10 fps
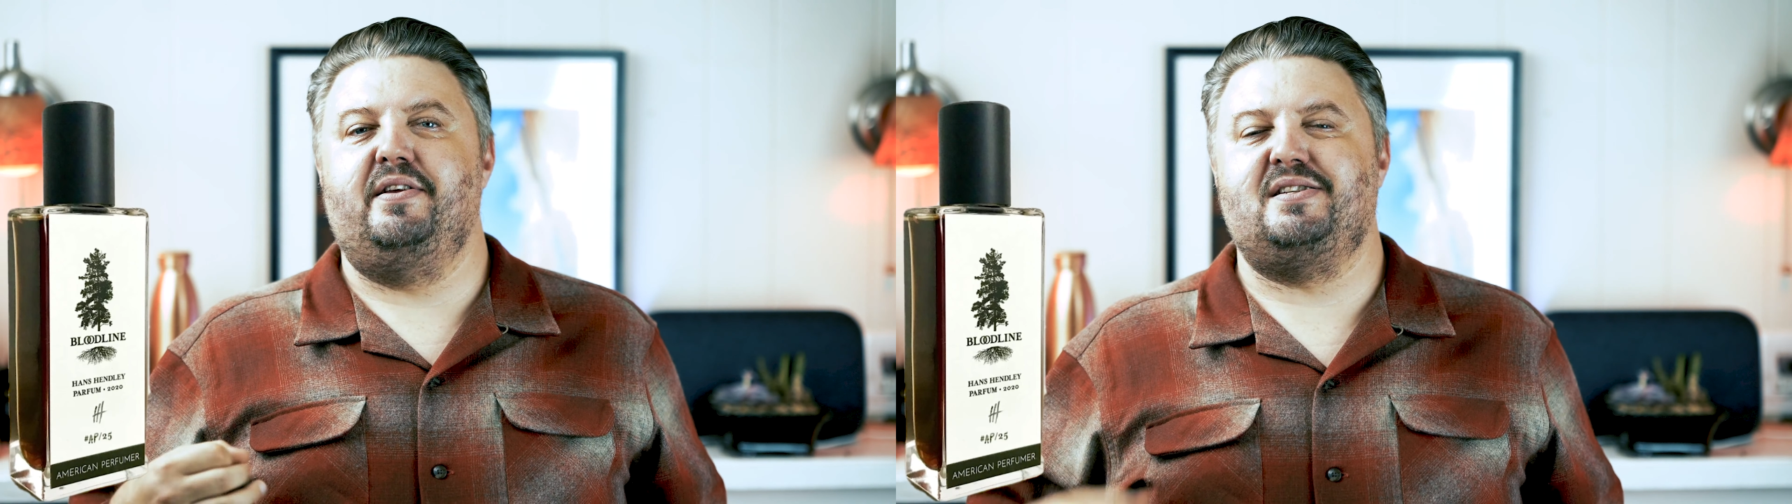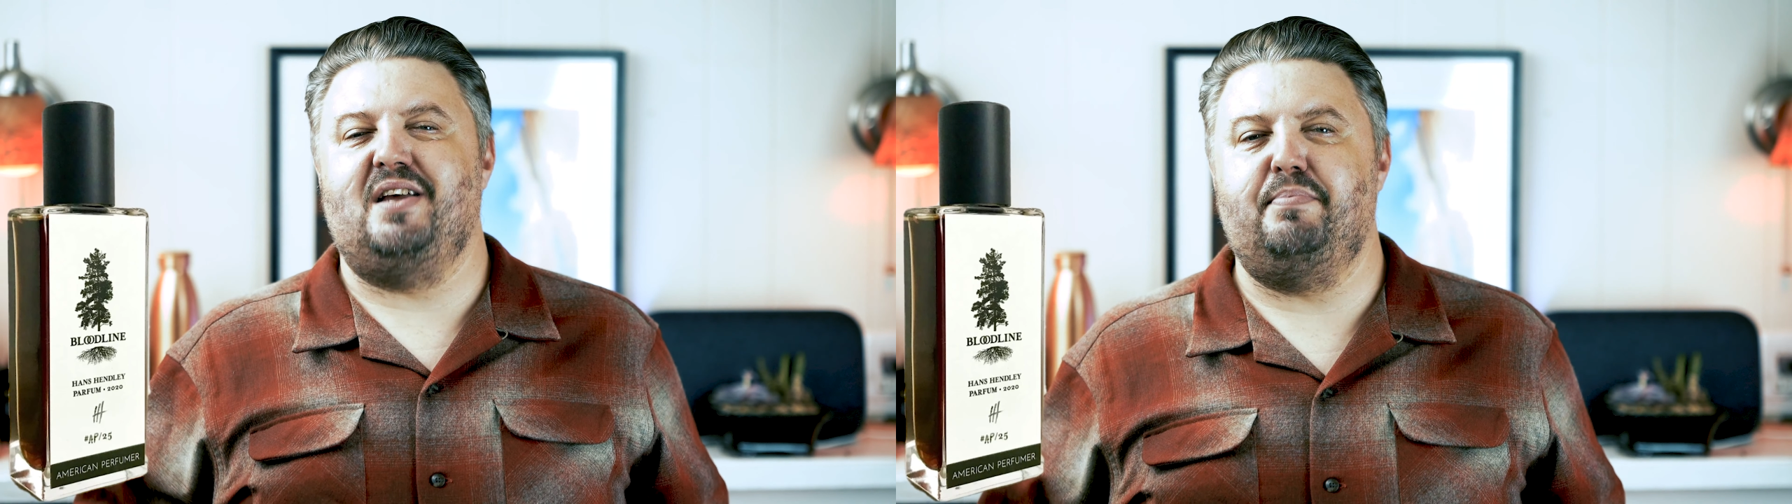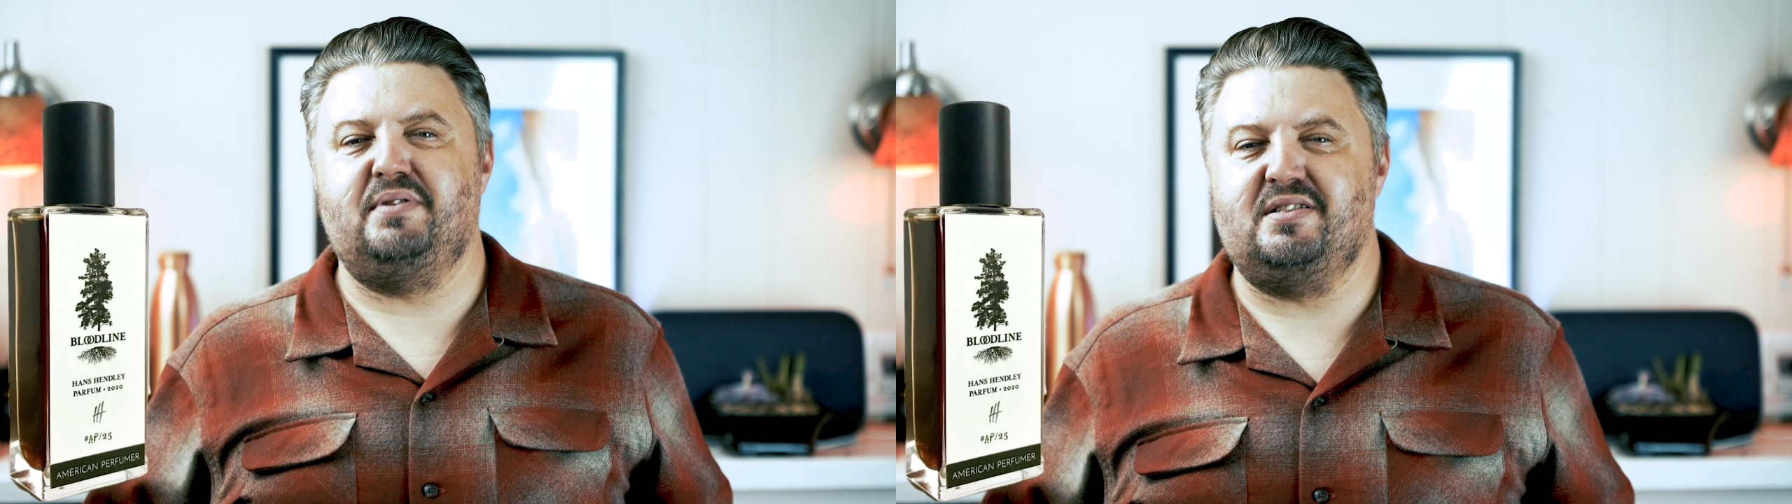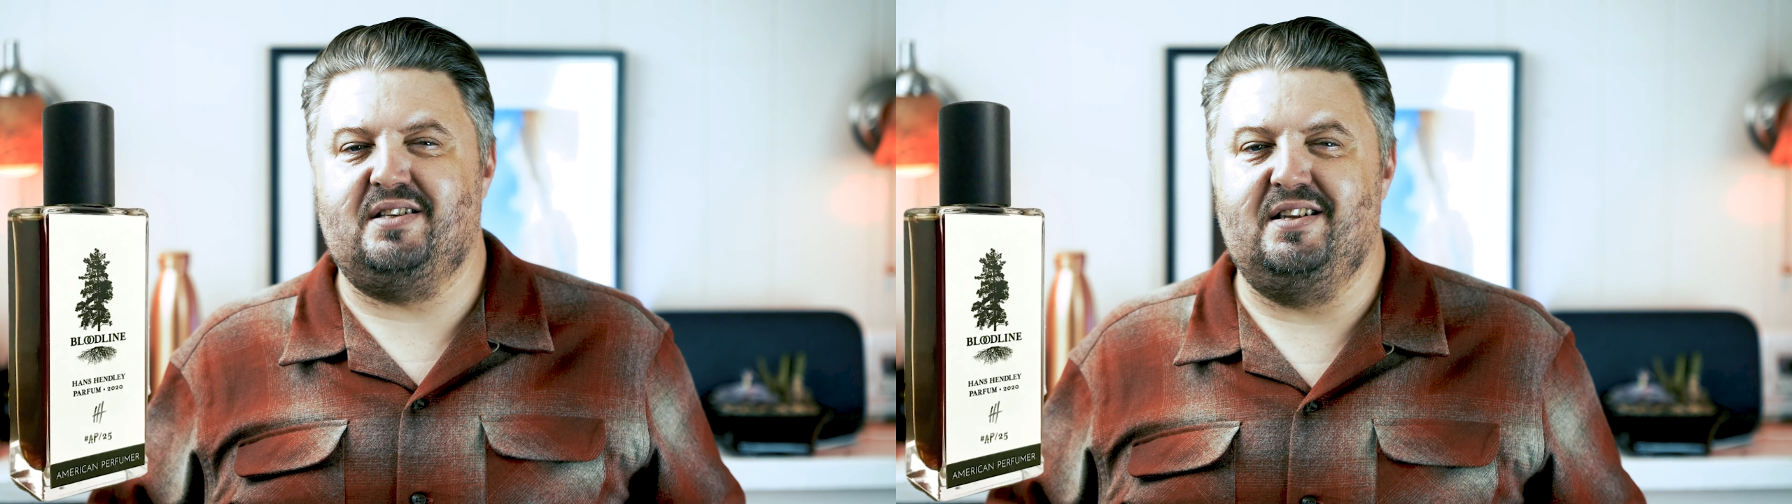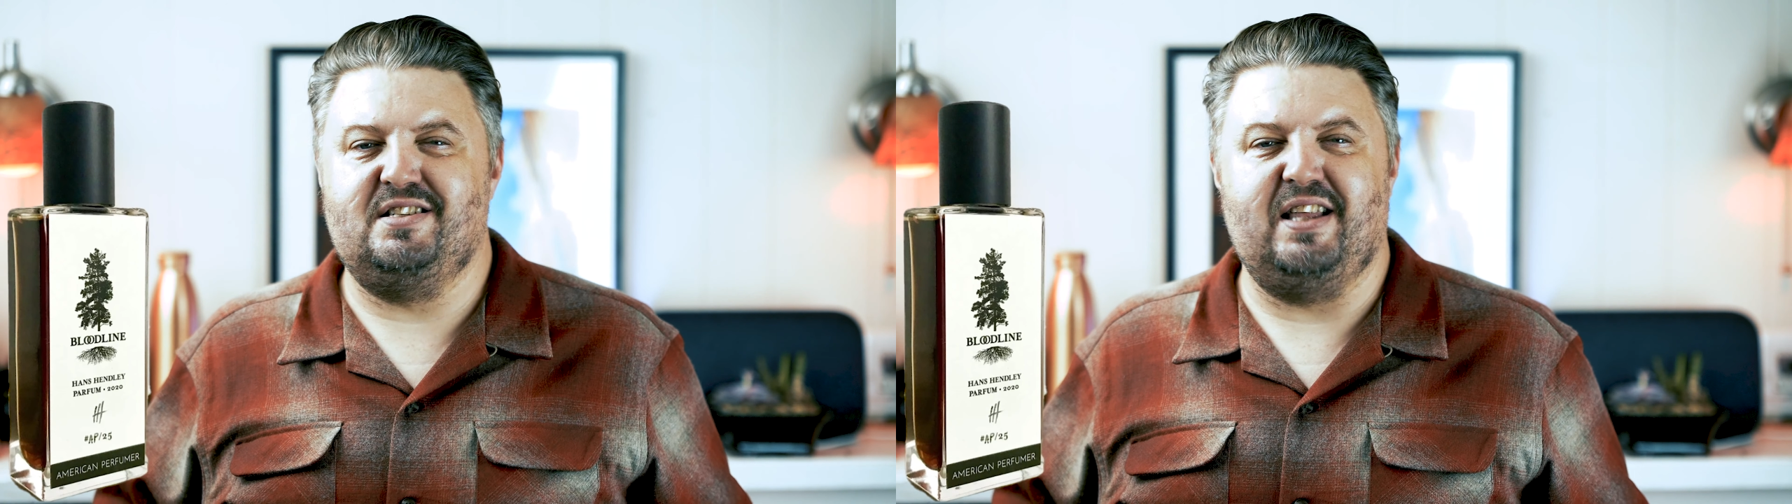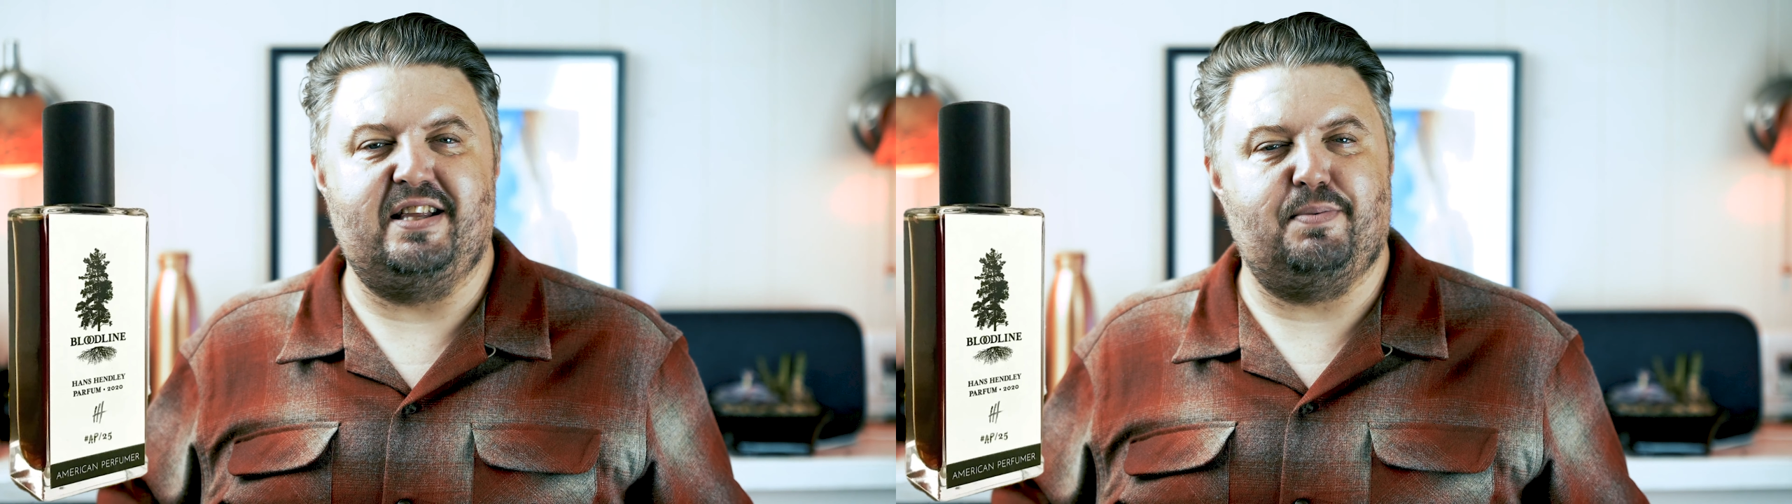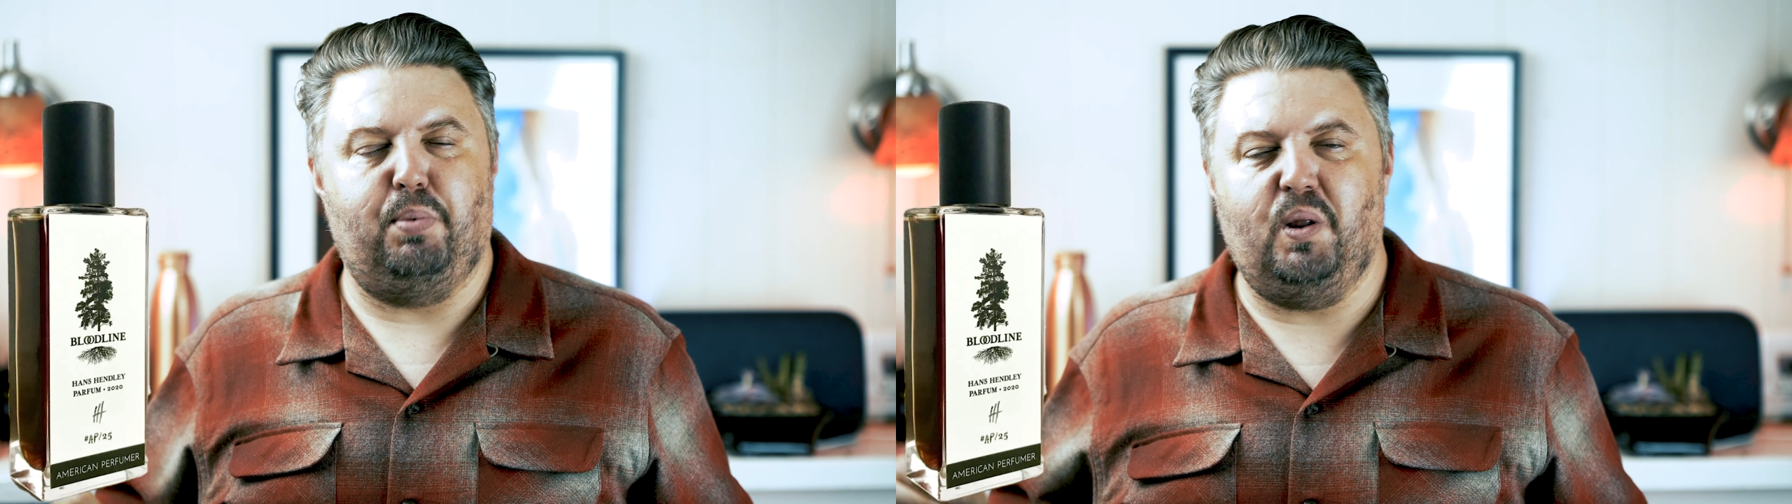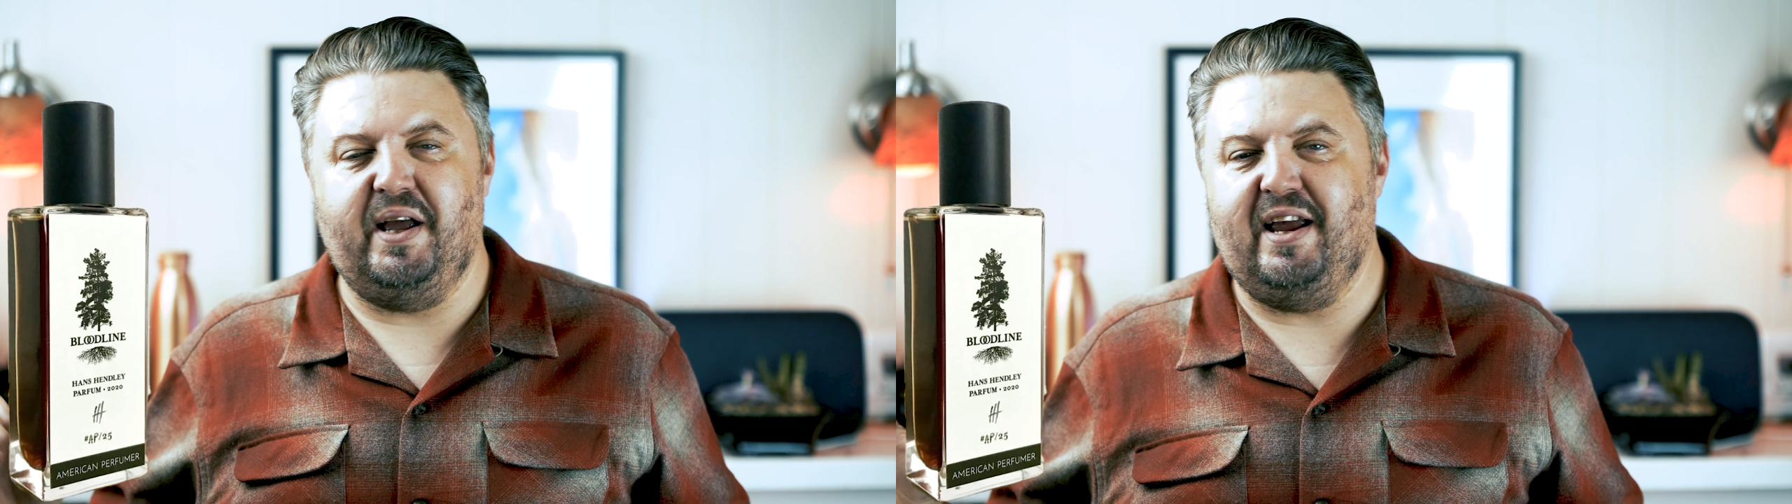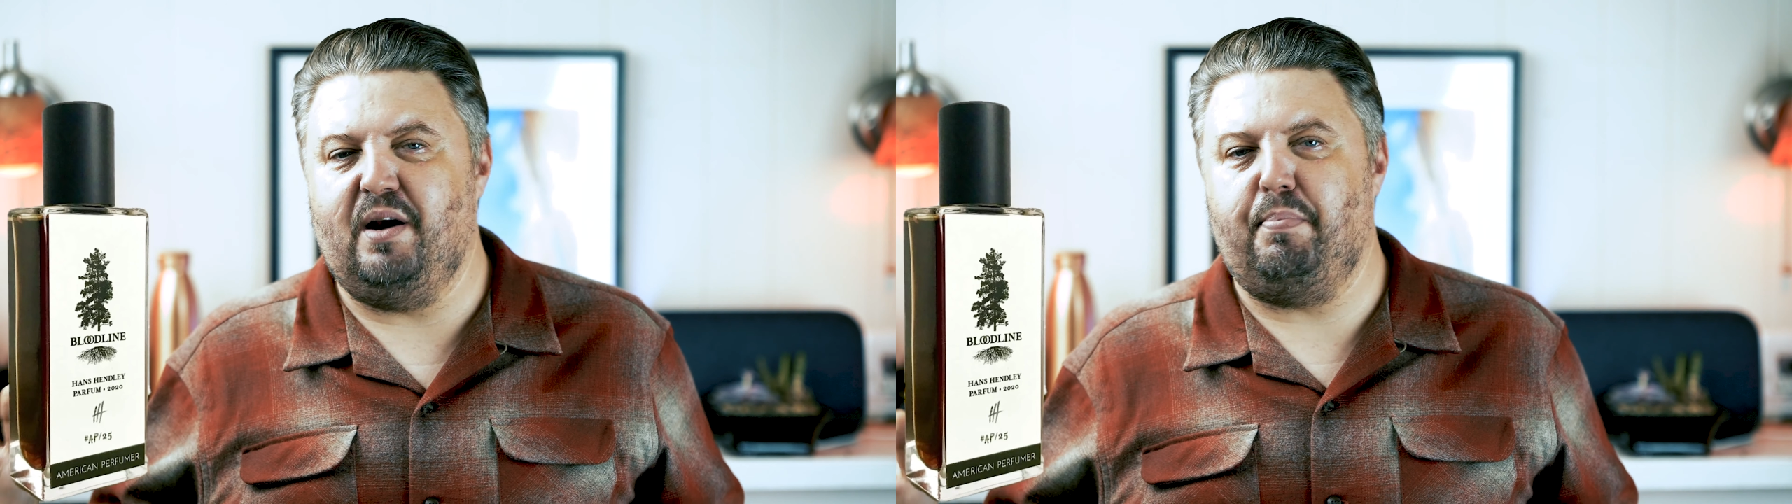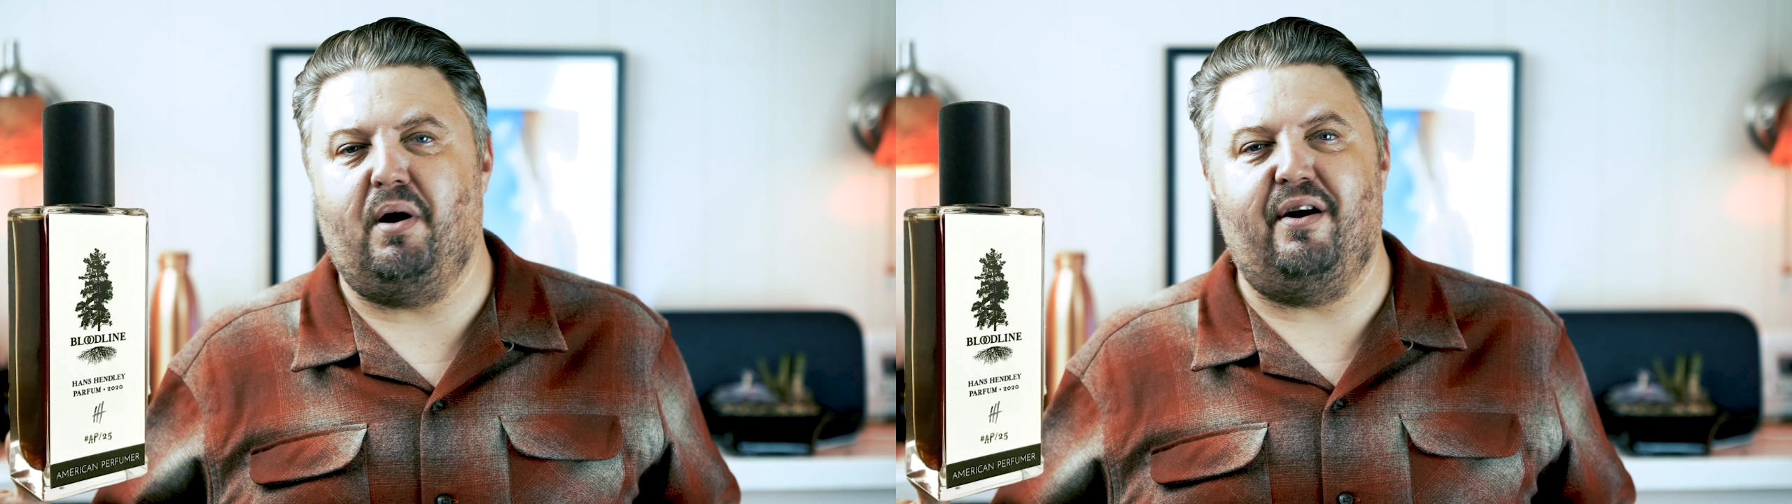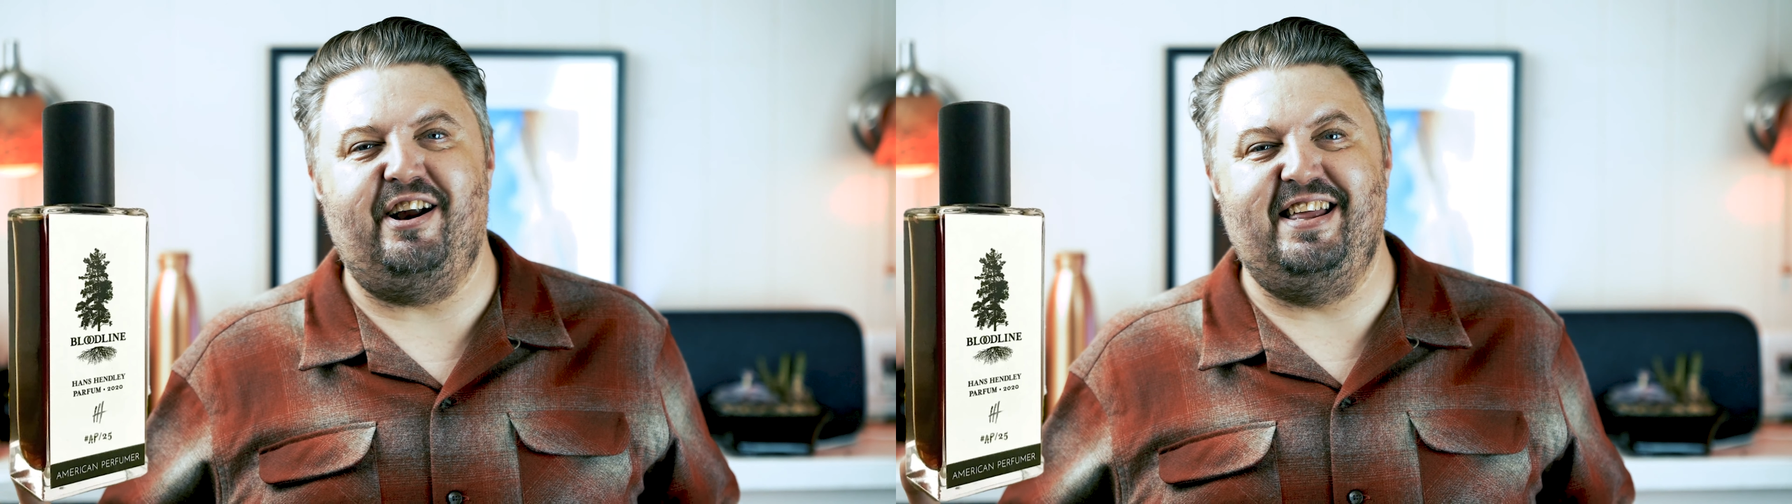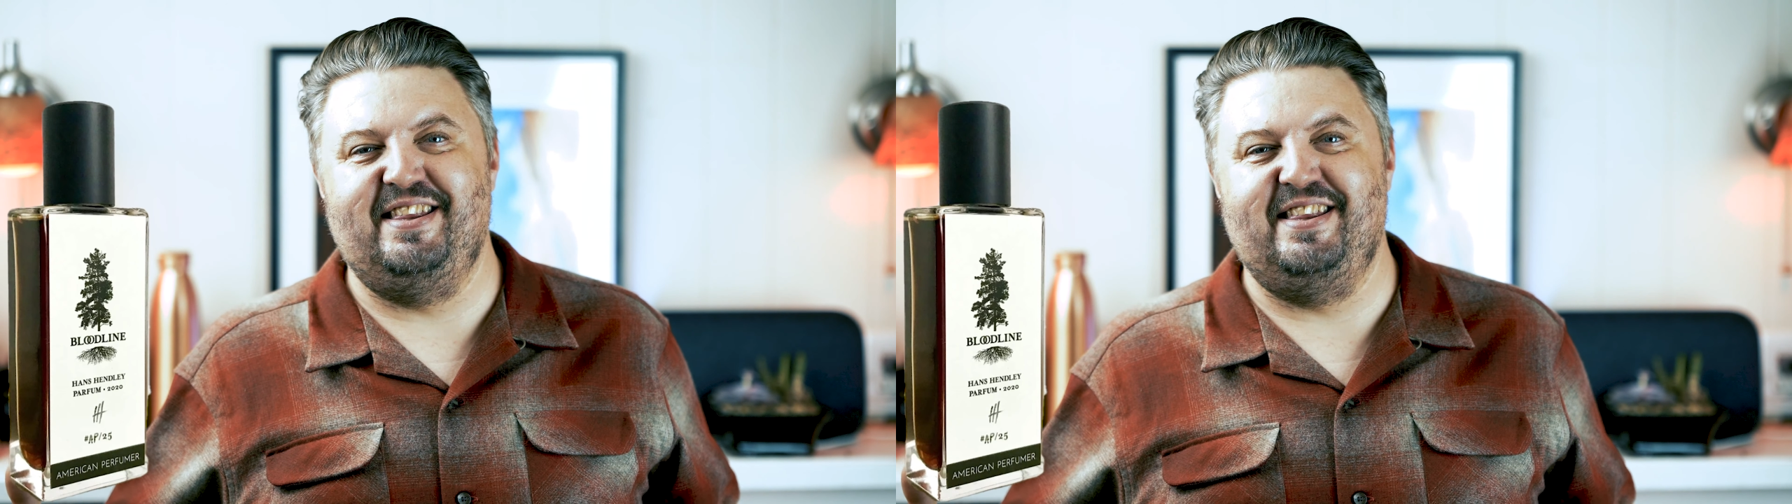the substance that's playing a part